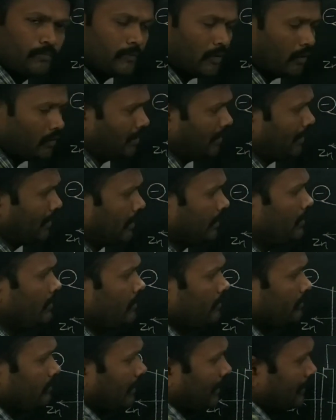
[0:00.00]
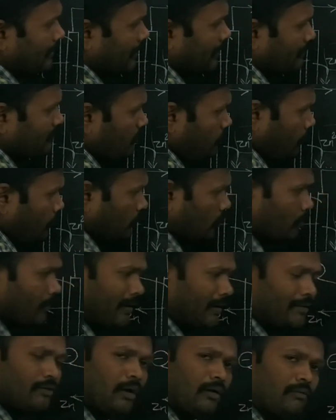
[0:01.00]
Okay, and SO4 2
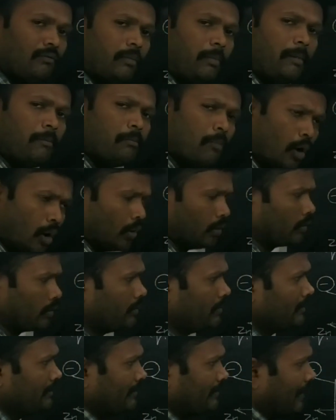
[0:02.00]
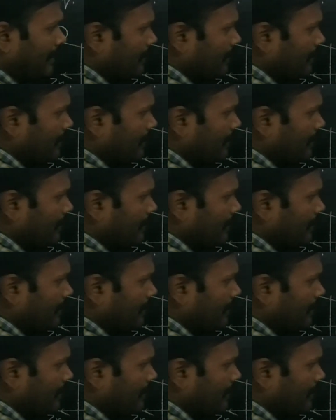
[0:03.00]
minus ion will be more. That